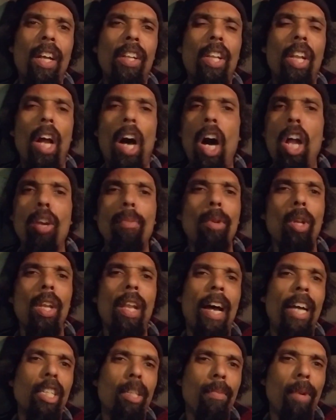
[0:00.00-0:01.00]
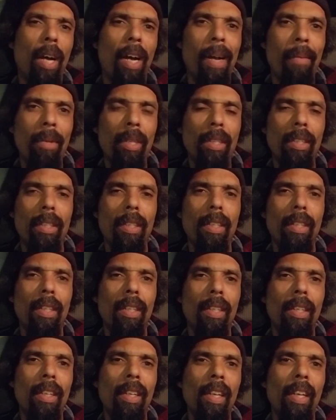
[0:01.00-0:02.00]
The Honorable Elijah Muhammad
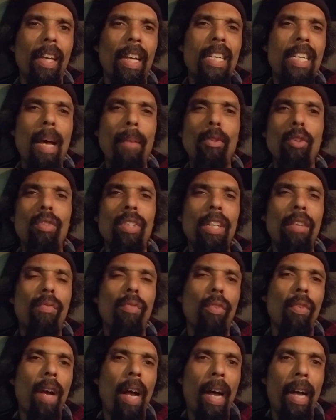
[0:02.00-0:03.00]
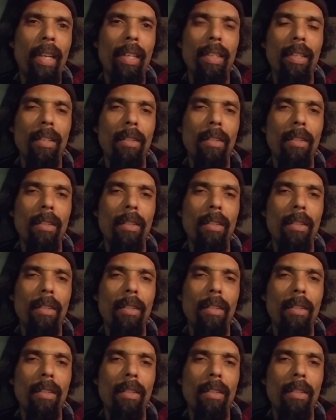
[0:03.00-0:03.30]
and W.D. Farad,